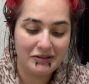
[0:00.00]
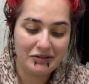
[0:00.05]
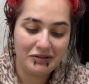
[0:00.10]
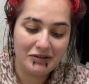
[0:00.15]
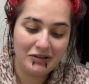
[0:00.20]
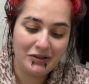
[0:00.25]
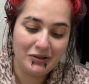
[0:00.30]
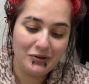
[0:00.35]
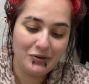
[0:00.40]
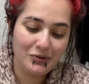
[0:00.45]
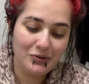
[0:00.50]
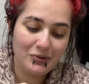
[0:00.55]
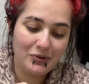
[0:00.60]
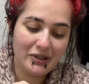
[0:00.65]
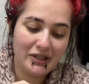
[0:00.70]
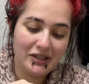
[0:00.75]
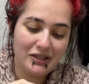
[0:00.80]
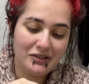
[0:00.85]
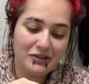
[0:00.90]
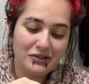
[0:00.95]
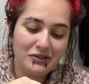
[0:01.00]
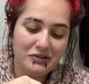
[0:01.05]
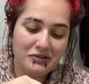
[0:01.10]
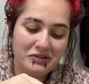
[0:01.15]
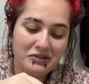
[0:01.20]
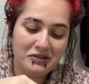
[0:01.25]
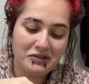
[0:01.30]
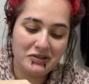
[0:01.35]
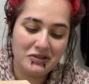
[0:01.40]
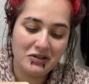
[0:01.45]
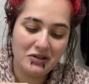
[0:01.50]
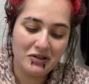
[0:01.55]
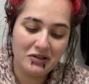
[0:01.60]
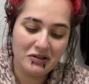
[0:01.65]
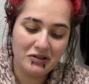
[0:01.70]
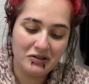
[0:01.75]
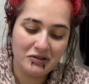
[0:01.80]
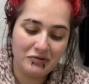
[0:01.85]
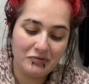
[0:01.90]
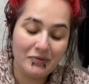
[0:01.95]
You can
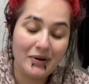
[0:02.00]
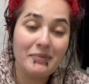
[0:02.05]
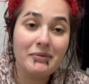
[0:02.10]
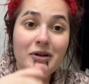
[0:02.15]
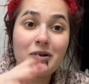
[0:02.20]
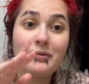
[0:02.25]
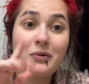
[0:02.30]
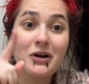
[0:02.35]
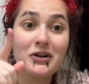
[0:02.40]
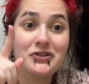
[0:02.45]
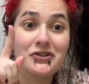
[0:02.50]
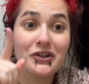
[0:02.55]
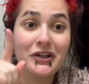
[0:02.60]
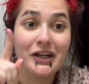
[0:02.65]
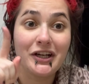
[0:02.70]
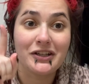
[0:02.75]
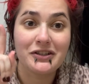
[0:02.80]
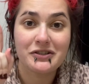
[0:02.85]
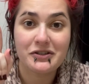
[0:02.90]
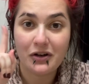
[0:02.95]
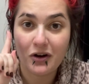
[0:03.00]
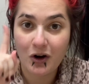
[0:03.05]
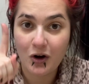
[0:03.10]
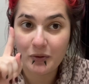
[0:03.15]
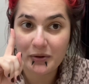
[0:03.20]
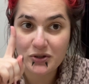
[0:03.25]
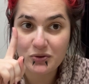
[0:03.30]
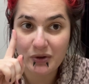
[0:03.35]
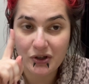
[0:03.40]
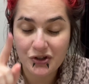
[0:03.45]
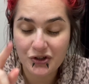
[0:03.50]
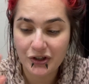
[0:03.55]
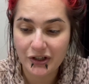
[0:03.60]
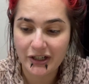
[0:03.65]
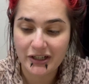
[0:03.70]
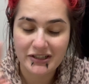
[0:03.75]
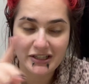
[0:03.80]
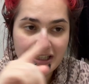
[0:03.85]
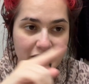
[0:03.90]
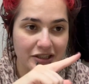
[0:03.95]
remember to wash your hands. Always wash your
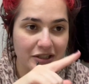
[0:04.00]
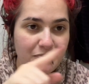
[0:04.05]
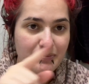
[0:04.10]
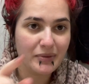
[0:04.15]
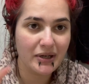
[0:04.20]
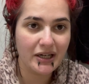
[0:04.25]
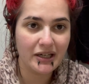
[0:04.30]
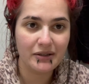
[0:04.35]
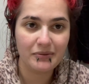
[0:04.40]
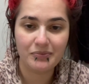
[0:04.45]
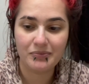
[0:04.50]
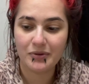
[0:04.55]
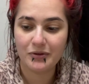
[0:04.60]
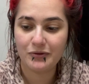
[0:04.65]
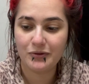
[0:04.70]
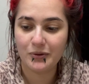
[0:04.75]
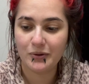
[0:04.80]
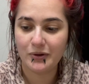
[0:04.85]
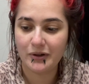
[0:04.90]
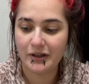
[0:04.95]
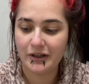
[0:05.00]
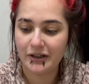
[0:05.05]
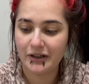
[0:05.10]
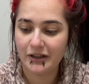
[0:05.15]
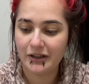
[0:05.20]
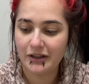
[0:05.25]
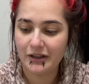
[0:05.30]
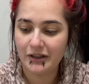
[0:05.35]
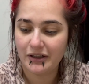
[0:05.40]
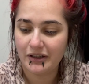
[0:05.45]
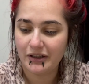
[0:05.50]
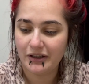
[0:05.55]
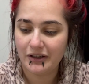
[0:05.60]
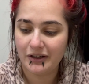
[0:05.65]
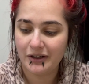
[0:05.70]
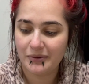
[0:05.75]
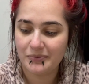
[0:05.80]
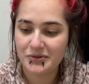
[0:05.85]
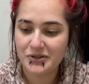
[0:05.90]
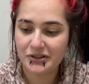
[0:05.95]
hands. I did mine before
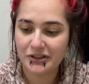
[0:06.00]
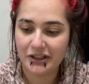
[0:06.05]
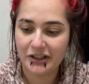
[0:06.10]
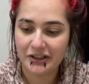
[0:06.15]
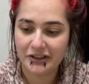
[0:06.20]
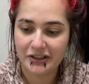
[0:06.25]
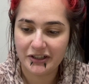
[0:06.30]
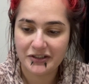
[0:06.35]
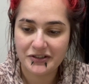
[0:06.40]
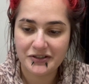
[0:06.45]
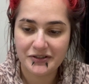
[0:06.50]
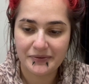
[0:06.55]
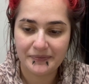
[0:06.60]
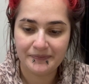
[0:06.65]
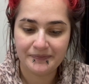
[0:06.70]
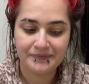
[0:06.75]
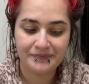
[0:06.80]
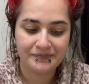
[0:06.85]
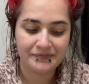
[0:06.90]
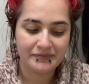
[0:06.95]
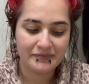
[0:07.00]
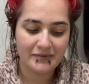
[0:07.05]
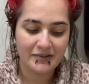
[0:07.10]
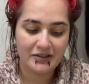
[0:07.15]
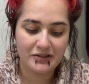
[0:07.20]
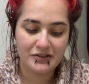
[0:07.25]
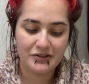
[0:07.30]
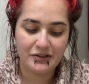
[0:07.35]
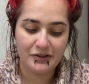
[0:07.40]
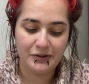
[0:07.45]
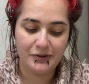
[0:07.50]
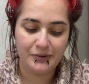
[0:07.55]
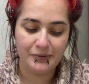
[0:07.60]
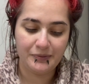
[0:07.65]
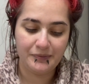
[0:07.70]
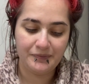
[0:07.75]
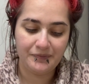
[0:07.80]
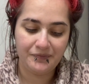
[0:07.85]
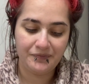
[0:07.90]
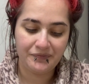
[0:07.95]
starting this. So
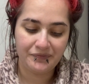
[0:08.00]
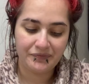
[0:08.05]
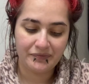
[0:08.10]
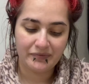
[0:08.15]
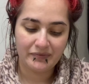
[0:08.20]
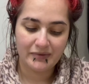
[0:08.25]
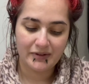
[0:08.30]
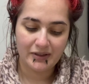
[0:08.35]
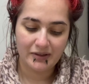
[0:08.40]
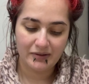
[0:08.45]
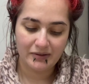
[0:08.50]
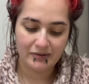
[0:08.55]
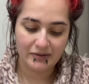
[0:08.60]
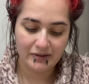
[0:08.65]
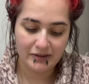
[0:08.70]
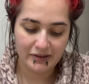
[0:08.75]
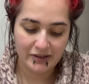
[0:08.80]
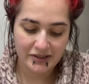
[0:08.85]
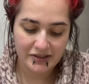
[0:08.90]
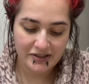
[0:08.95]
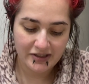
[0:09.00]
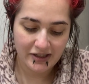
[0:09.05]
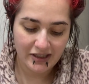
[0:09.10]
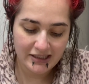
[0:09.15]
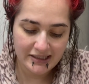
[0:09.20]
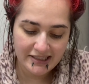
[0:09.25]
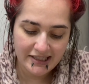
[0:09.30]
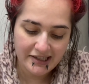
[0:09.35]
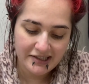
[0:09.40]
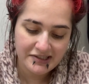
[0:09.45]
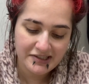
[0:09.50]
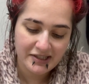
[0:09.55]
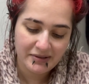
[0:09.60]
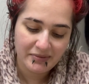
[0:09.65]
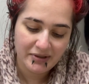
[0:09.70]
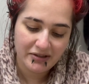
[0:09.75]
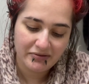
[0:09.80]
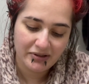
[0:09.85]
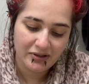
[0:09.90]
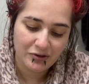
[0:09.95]
these contacts can be
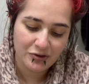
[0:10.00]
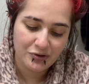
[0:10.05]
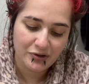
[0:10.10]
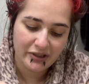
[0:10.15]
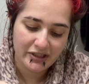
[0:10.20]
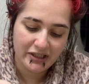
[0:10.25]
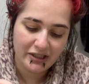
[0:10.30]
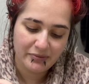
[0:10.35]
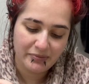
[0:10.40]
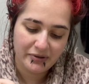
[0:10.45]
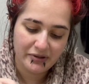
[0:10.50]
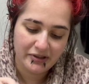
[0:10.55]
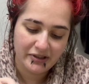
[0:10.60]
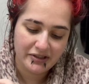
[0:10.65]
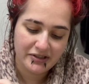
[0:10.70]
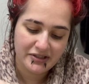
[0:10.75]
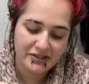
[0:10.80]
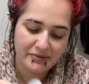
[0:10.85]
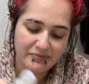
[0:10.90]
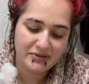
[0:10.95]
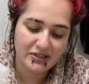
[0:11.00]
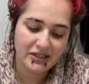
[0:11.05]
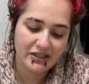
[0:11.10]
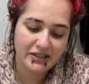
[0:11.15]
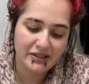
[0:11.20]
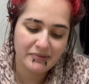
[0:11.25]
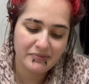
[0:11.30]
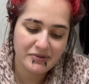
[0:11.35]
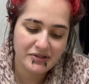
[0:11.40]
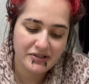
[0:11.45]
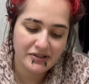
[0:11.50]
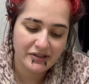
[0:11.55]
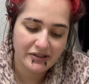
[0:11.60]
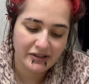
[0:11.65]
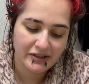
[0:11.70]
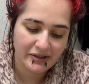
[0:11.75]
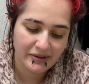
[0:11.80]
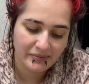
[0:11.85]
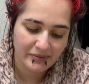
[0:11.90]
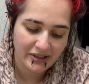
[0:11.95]
a little tricky to put in sometimes.
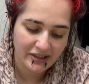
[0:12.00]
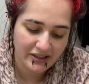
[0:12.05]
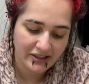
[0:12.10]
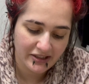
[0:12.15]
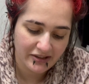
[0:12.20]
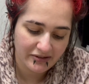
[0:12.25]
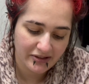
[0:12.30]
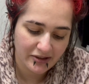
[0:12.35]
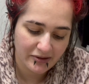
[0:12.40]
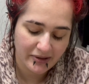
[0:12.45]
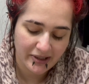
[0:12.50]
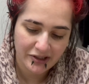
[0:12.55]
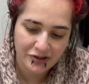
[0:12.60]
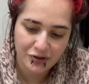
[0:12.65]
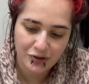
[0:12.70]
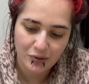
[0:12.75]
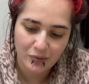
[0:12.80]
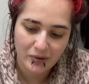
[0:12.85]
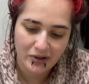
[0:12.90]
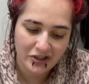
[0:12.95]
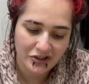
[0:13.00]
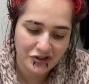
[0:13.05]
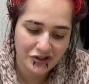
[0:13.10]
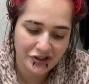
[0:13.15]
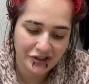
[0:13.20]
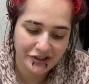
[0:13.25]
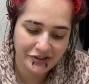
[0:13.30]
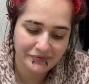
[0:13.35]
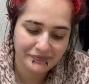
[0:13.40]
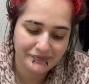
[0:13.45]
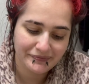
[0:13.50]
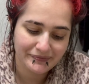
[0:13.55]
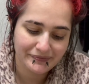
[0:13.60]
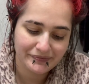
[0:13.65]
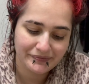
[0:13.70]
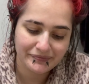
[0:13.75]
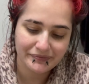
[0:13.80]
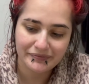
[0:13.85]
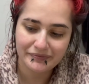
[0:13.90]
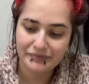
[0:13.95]
They need a little extra washing.
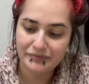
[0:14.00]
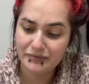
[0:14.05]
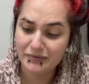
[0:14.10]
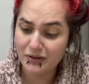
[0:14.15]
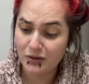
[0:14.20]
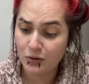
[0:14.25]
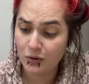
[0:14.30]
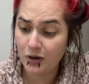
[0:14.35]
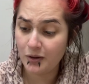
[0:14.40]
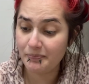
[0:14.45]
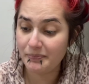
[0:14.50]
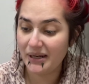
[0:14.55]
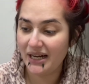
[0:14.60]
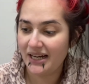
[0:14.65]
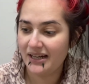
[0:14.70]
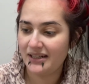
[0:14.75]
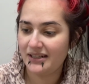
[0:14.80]
Opa!